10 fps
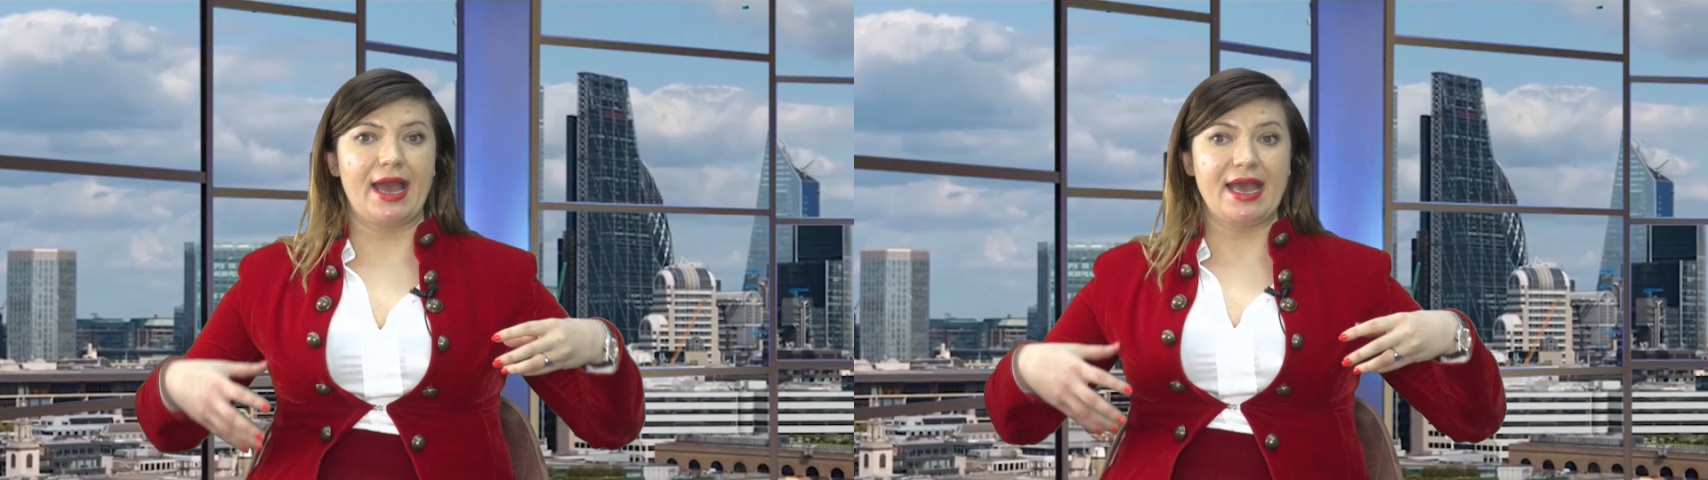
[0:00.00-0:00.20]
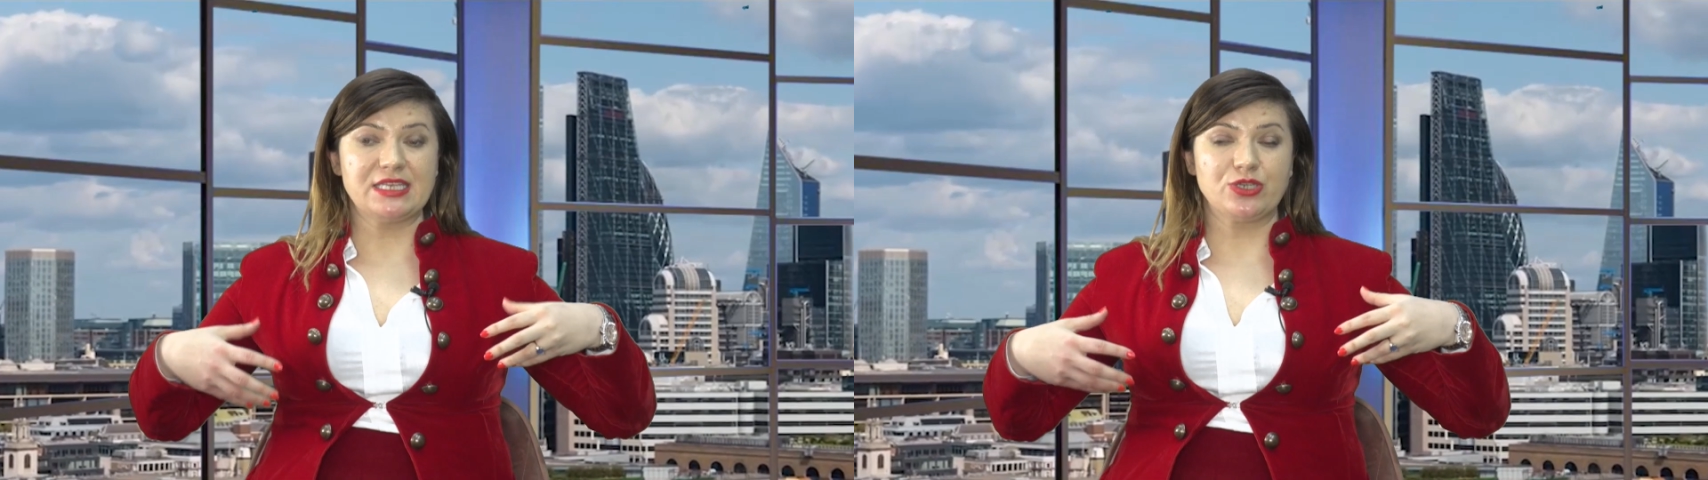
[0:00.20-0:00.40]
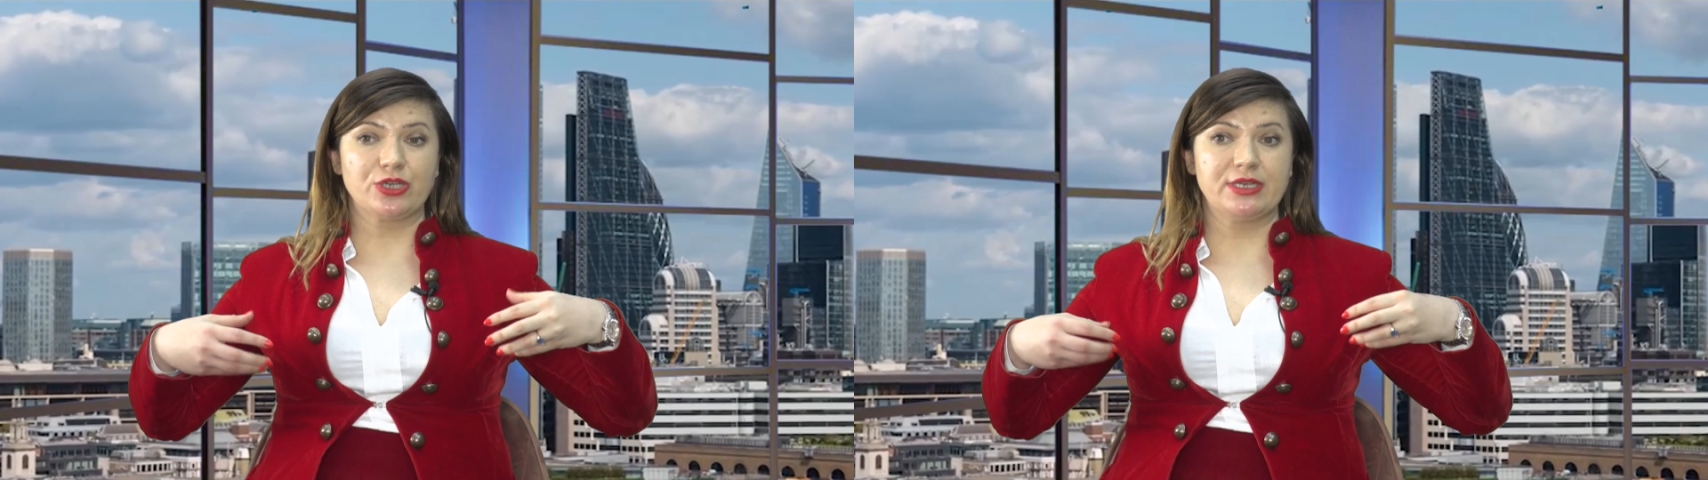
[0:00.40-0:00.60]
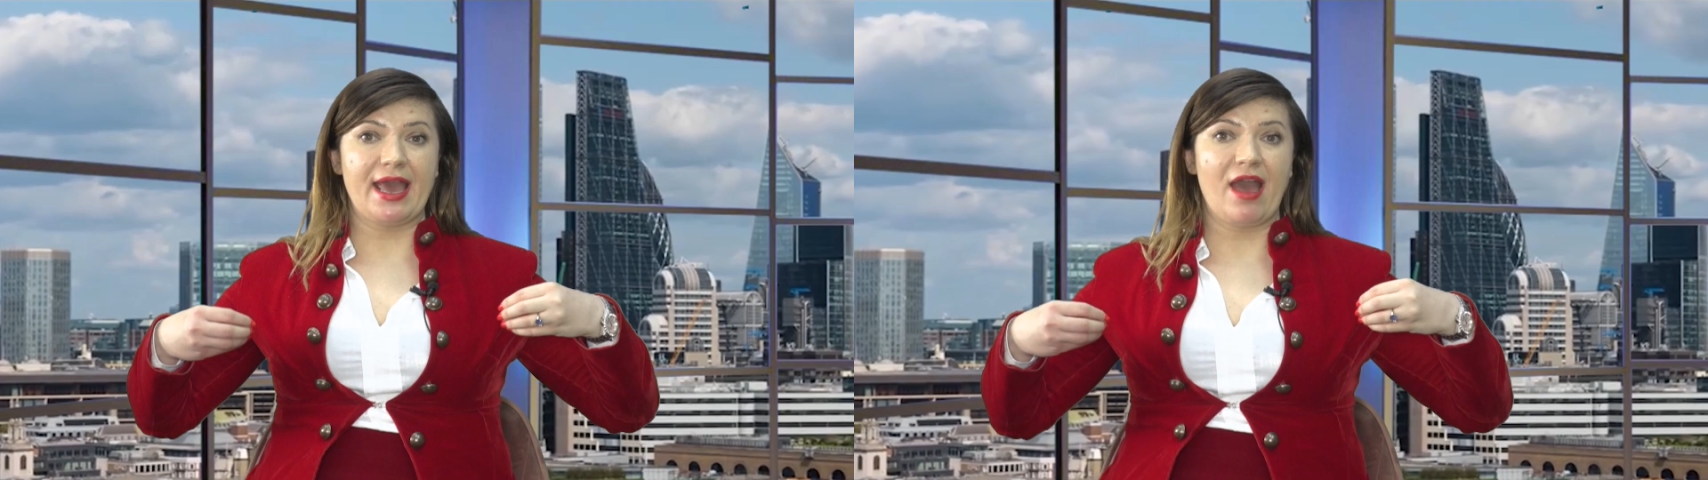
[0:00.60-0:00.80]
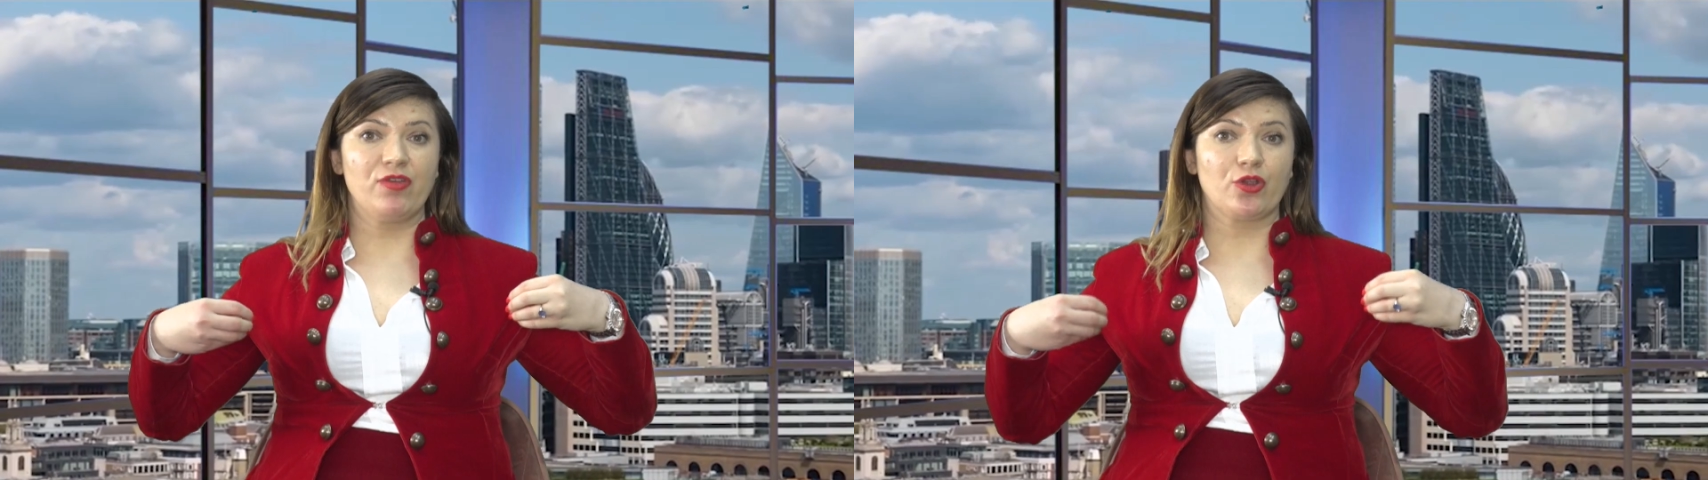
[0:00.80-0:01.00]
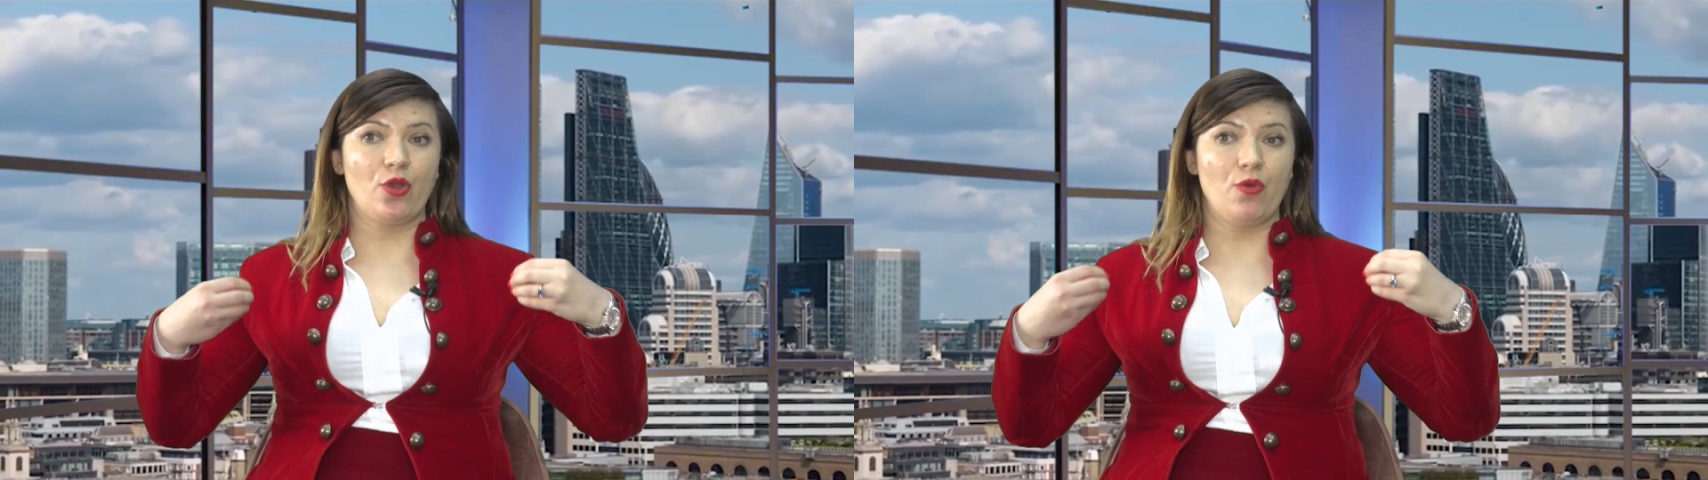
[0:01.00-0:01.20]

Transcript: as you're gonna have your